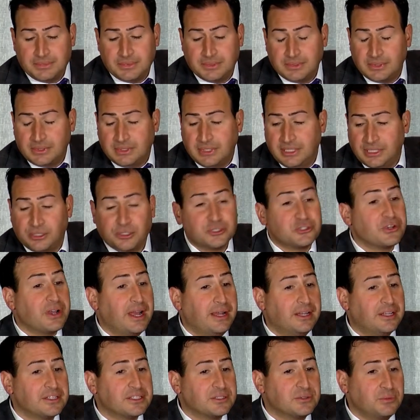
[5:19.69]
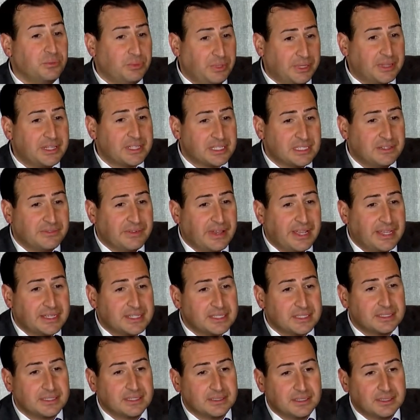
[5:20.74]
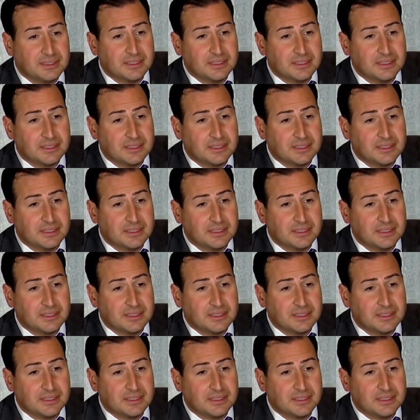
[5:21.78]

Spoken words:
clinical trials with this device.